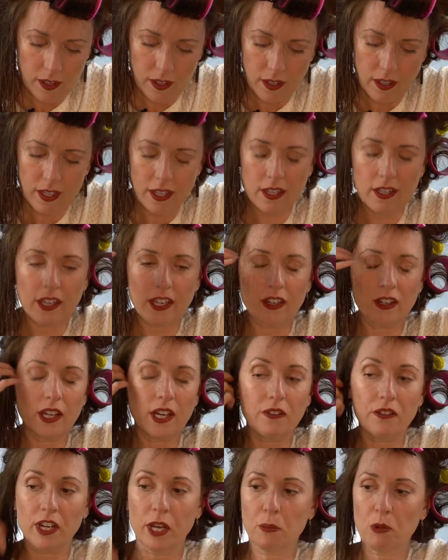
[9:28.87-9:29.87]
I don't
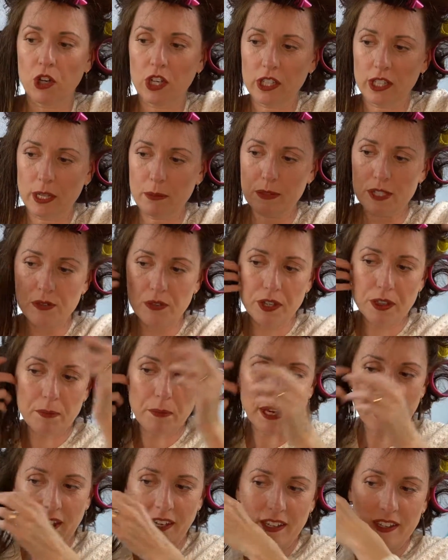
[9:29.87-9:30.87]
have any more clips with
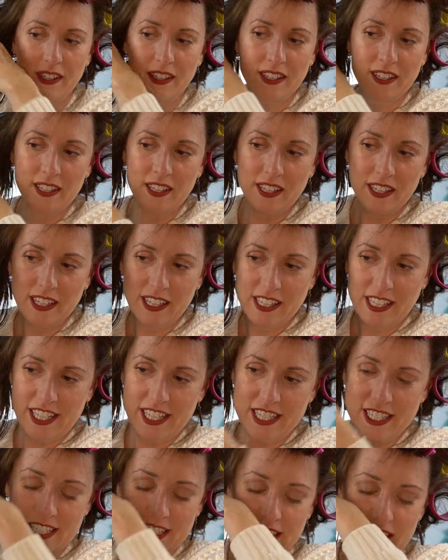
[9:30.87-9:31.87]
me.
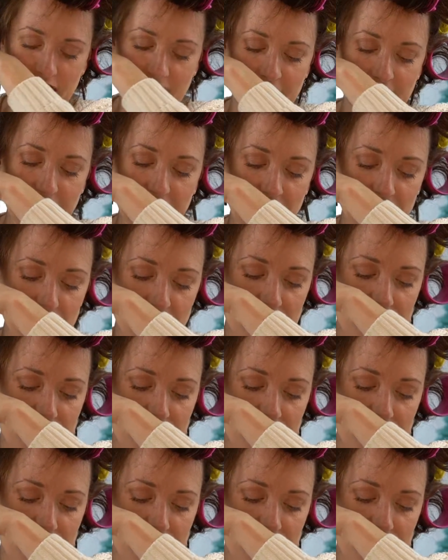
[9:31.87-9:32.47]
It's just going to have to